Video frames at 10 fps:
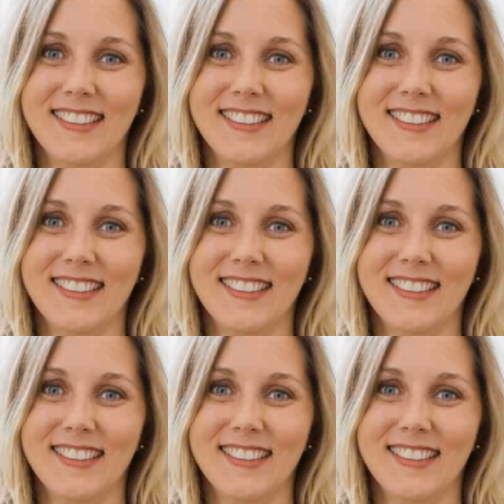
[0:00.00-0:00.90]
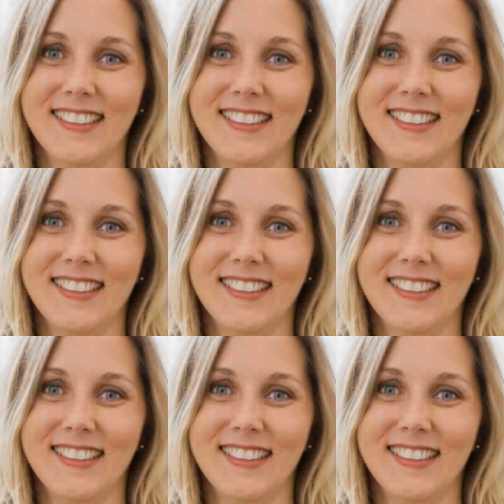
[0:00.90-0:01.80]

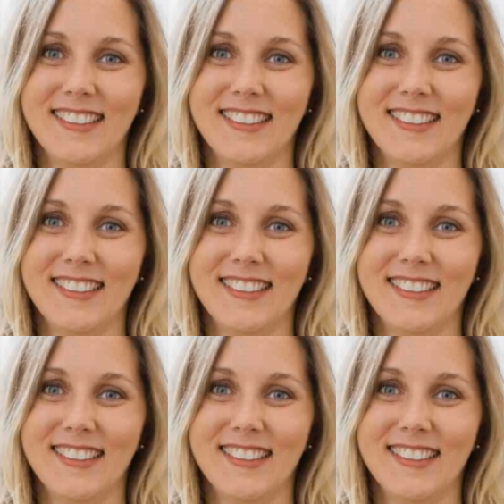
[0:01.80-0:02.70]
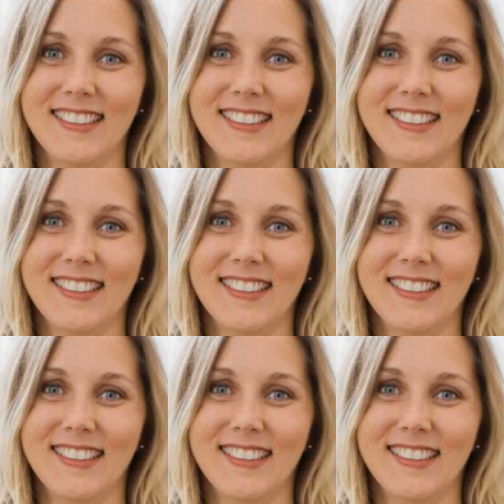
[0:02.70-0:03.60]

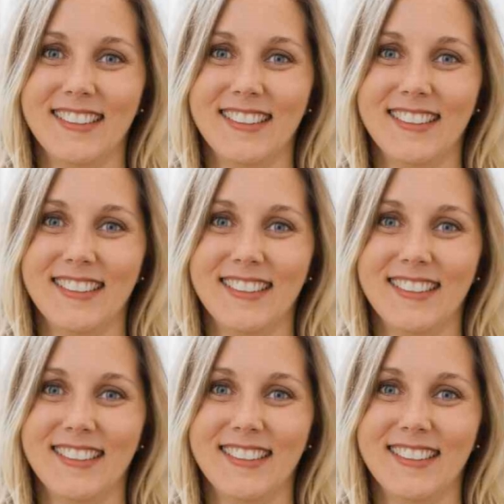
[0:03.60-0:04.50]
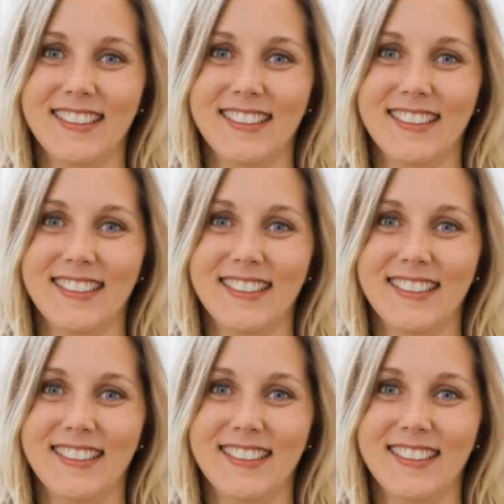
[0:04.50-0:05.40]

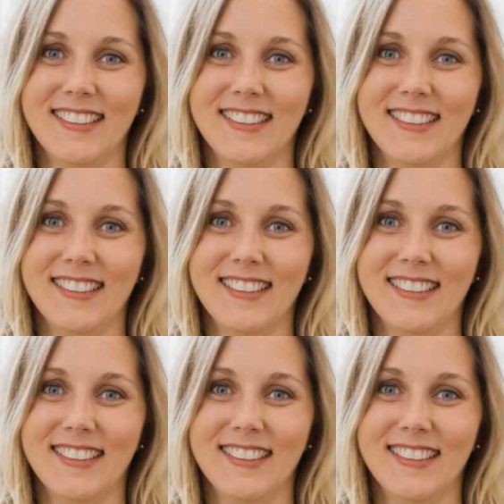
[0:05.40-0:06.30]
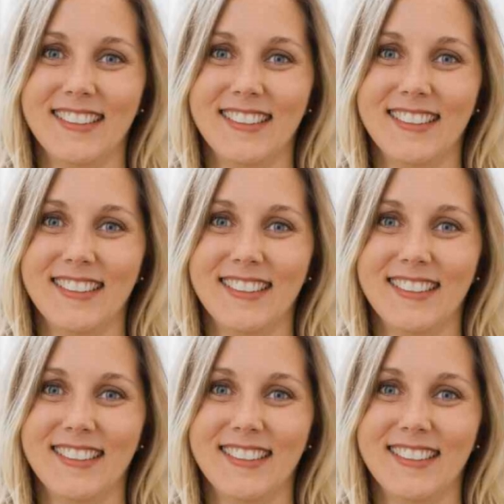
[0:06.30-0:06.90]
[no speech]